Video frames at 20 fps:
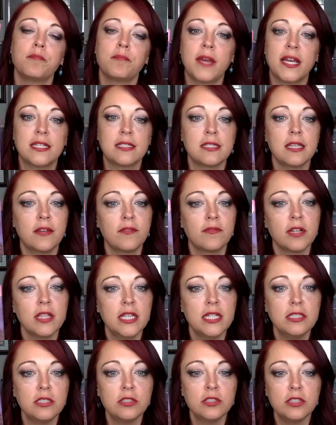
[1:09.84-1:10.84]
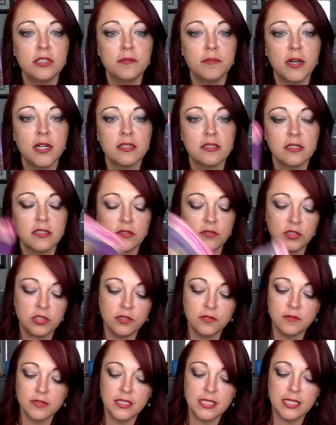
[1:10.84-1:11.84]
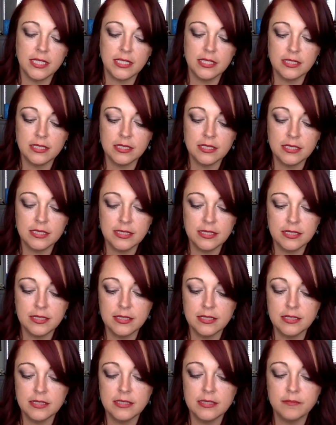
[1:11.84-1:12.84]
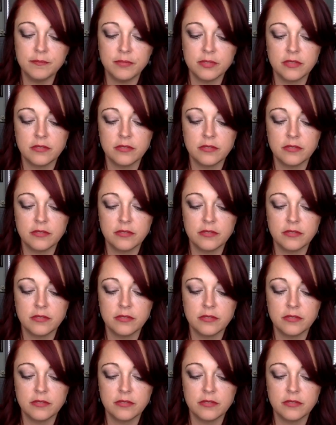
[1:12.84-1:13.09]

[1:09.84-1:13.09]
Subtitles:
Past life relationship also showing up.